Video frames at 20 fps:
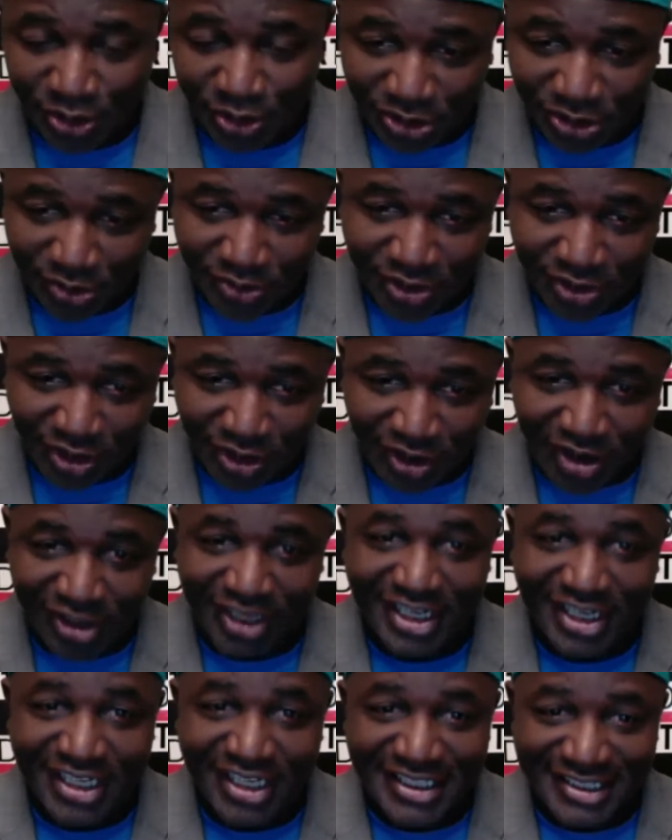new dog. And
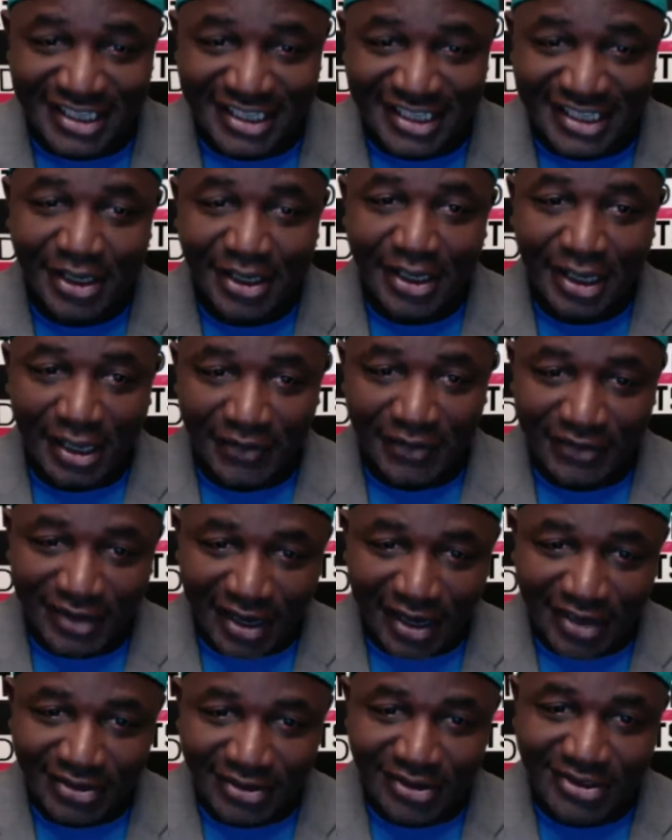he said, if
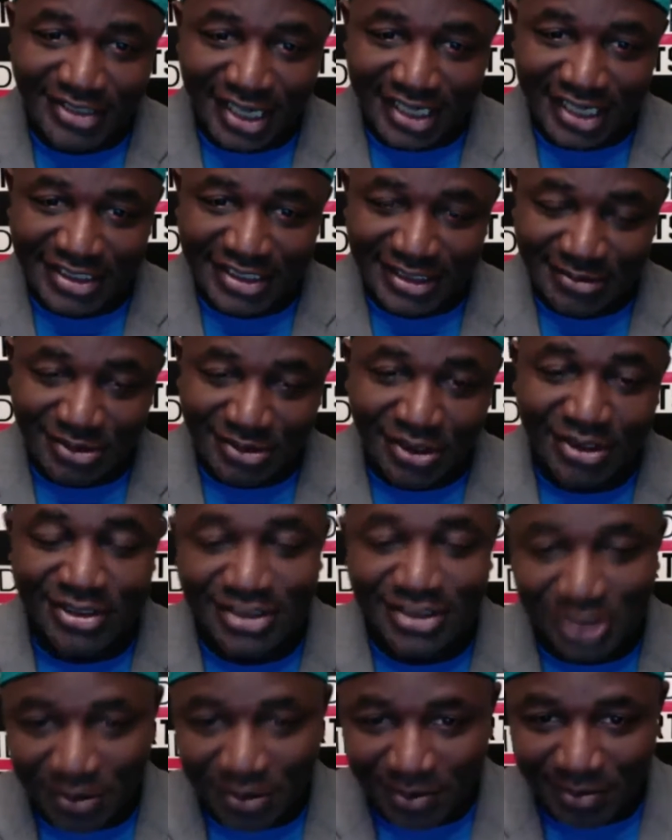Cutler takes him to the
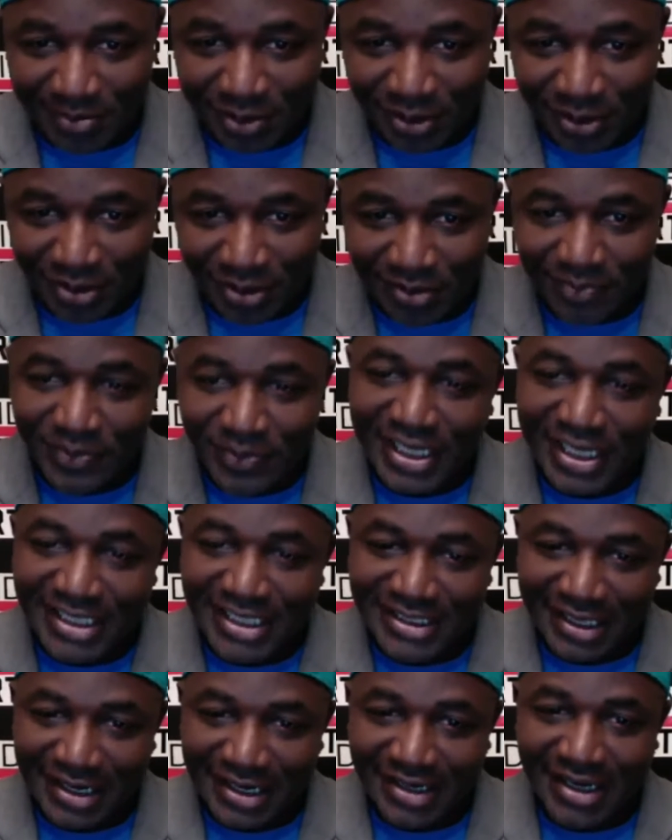Super Bowl, he's
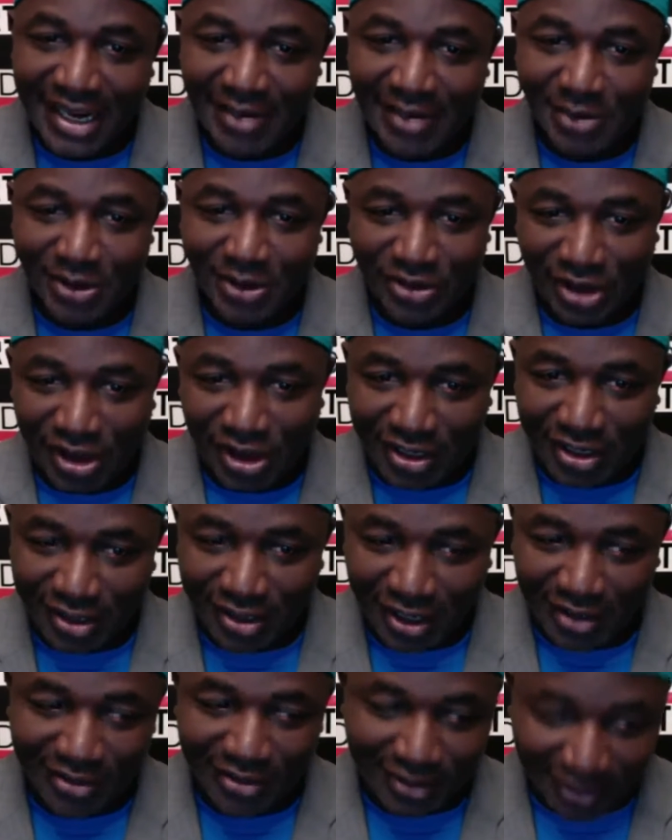going to name the dog
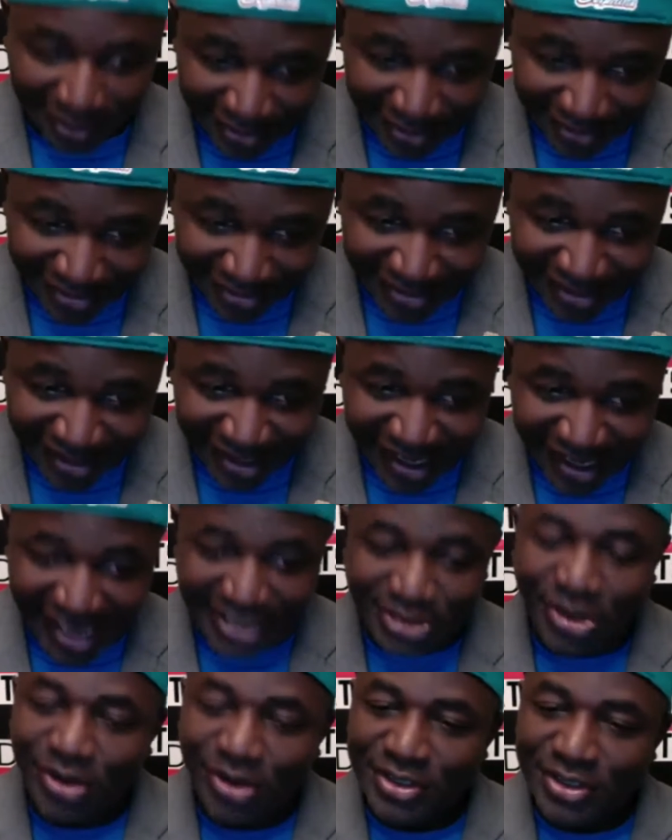Cutler. I
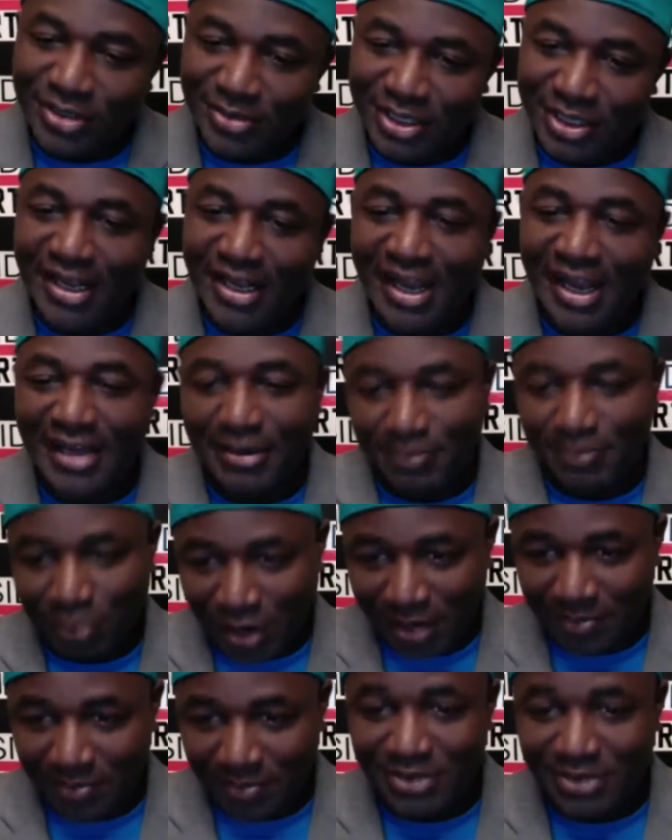told him to kind of
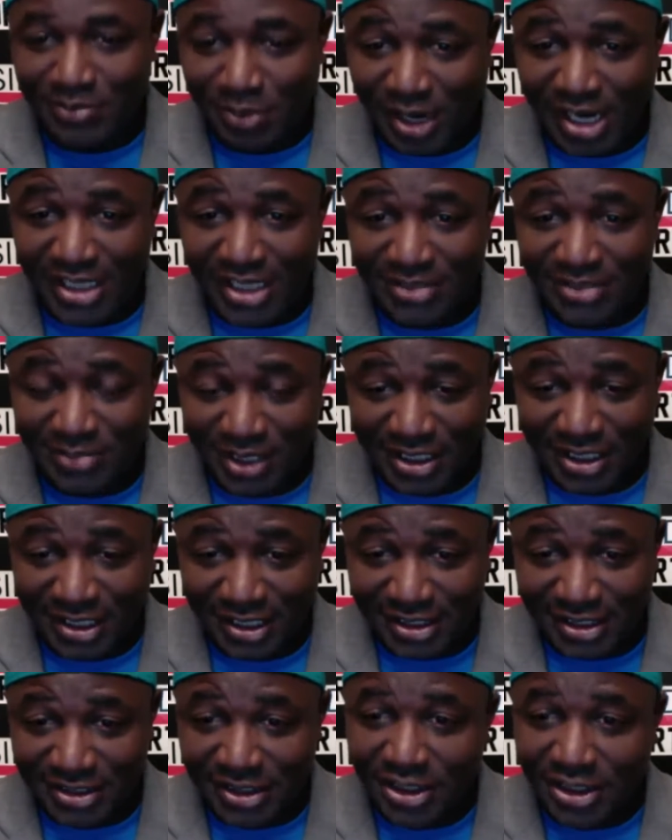pump his brakes
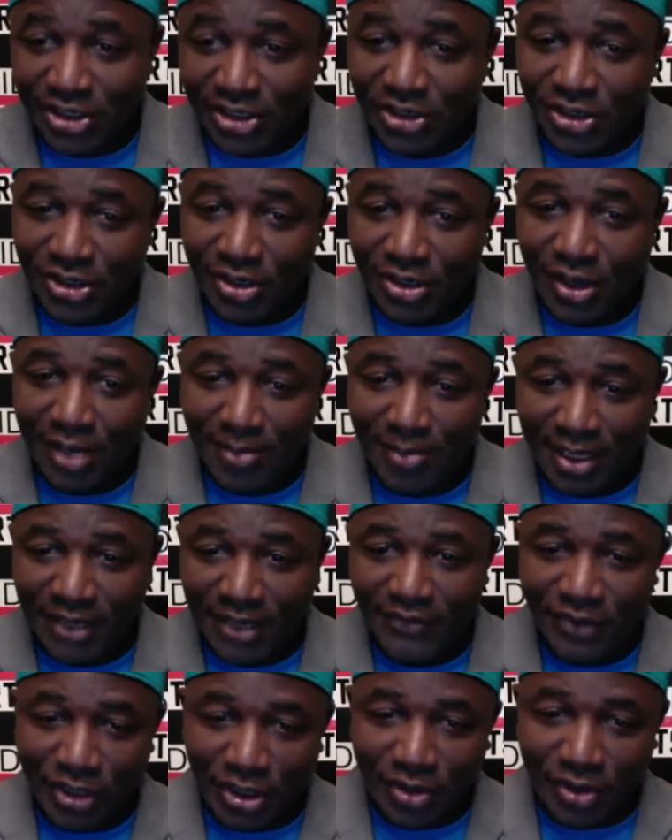because, I bet if you
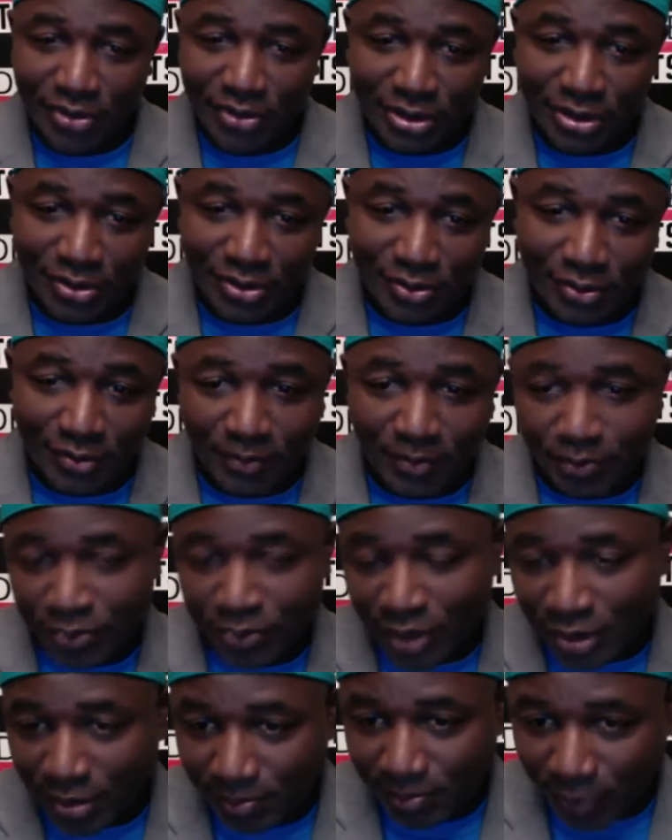go to
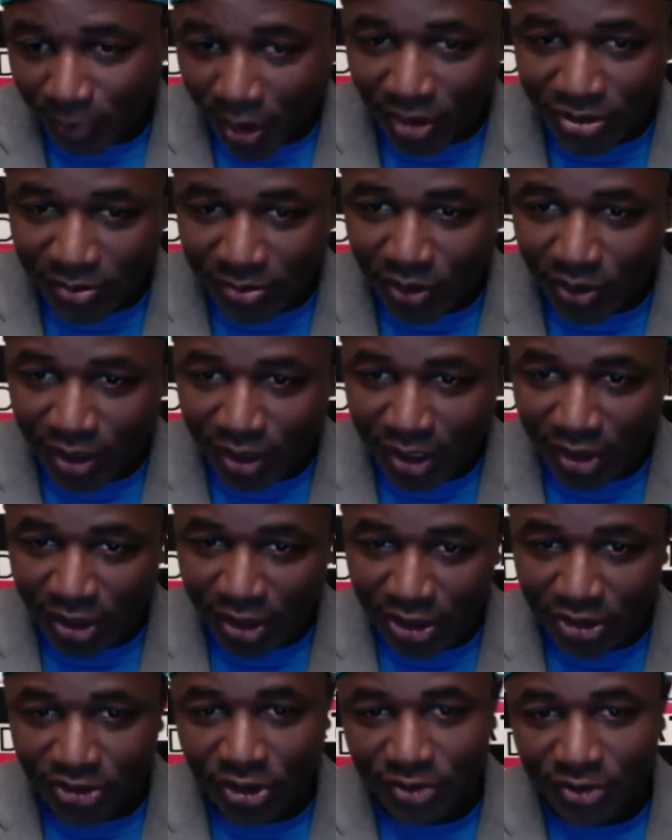the Baltimore area, you
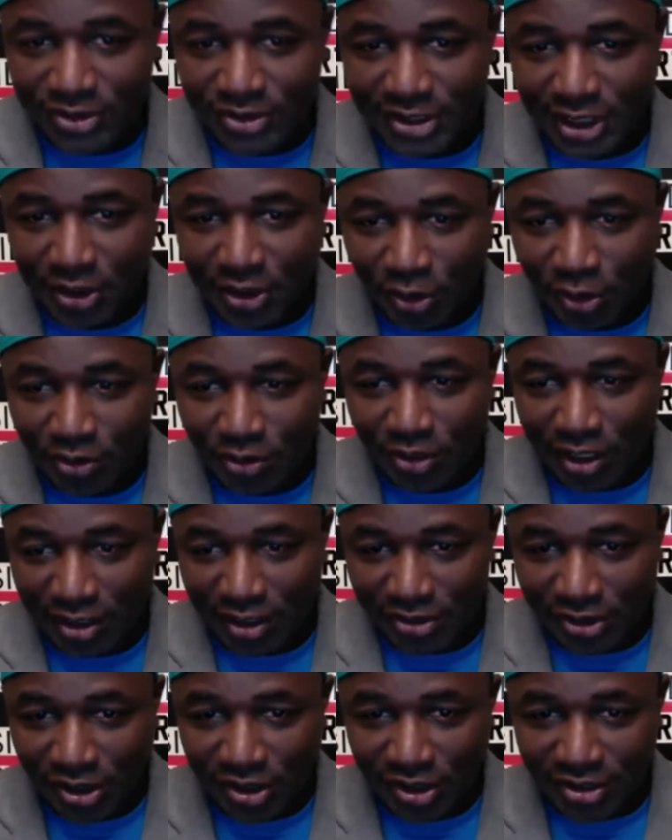don't see a whole lot of
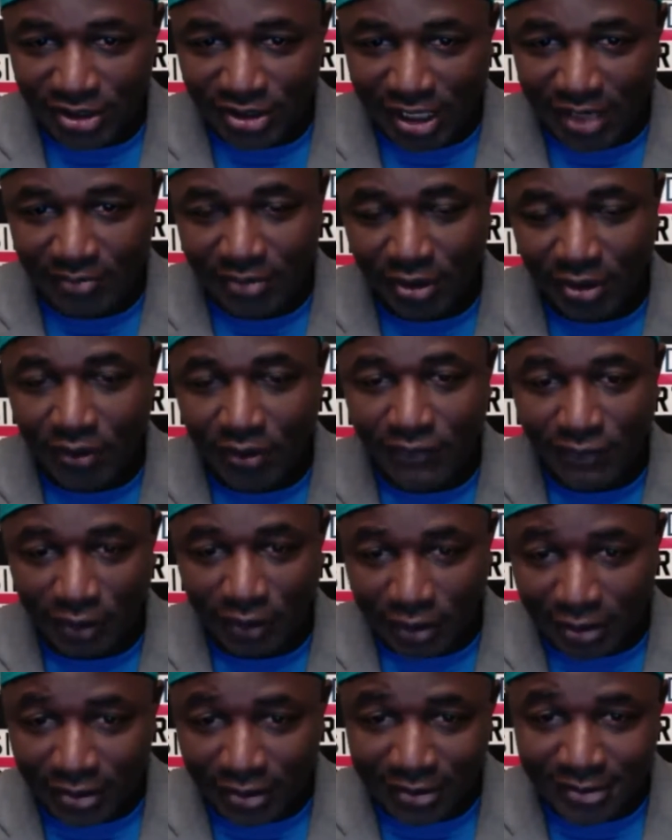dogs named Dilfer.
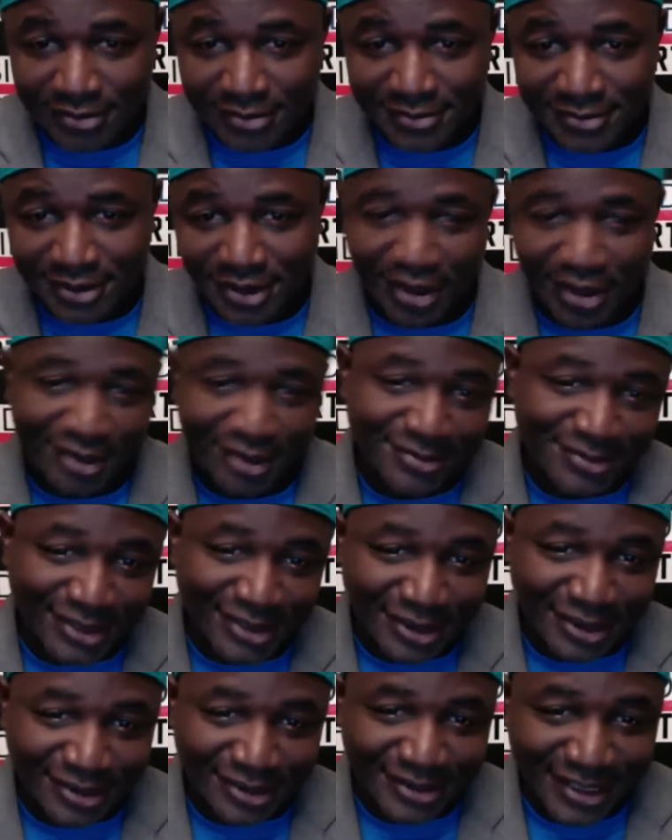So